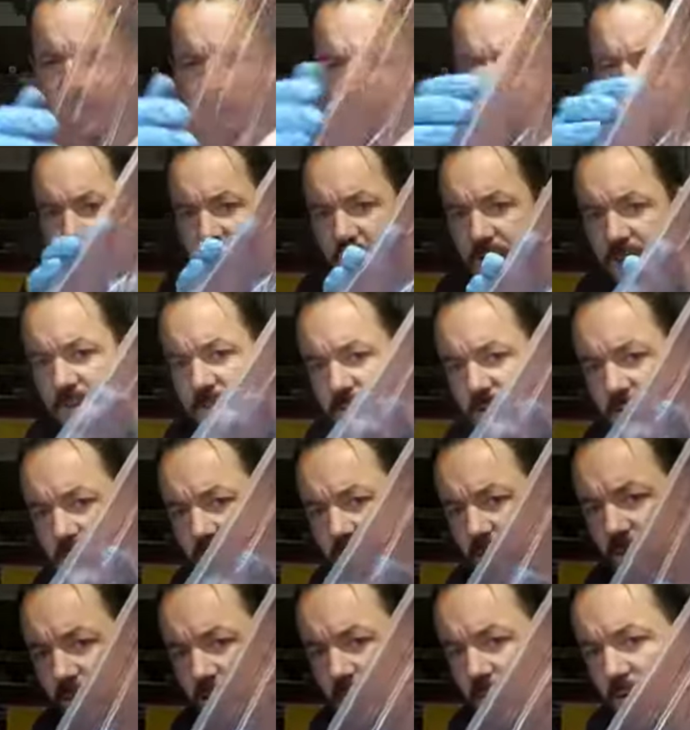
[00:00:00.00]
you can
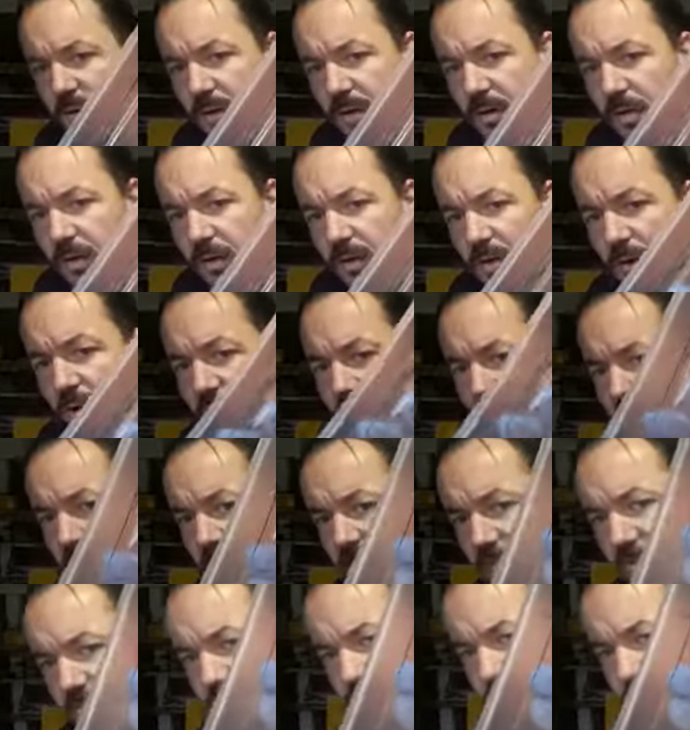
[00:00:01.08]
kind of